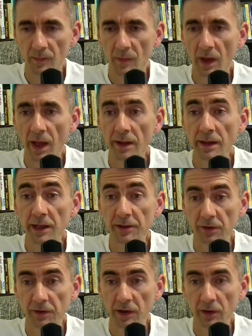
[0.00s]
and later
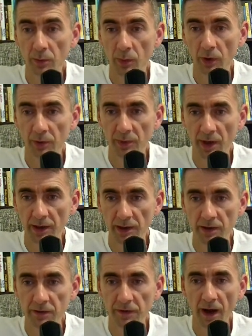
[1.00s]
think about playing
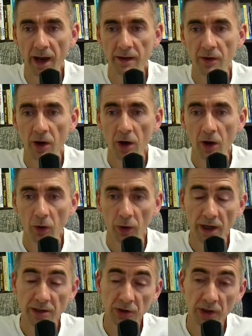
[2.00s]
e5, or
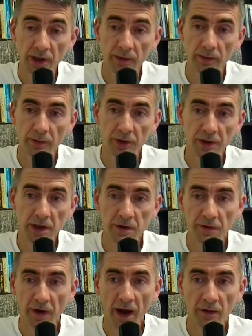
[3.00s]
actually the
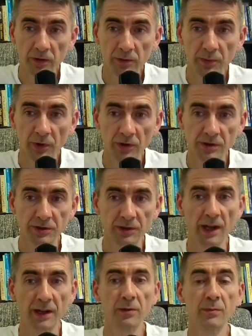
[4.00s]
d5 would be also an
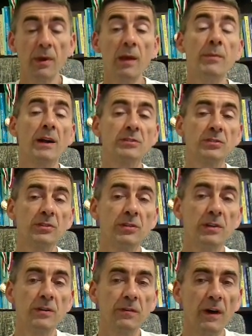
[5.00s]
idea. Maybe actually the
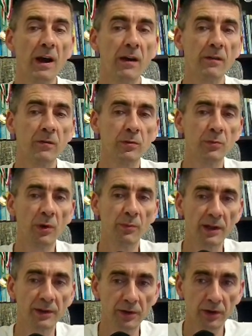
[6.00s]
d5 would be a
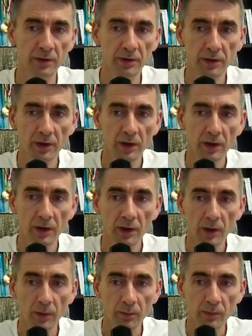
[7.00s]

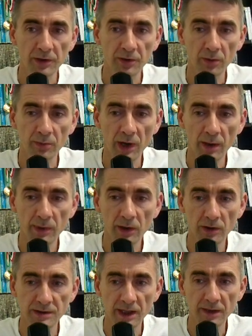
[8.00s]
better break, because
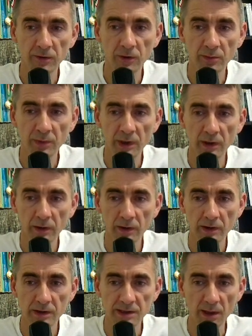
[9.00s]
that would be
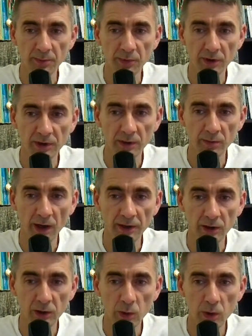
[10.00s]
supported by the
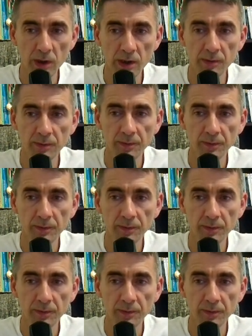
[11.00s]
queen,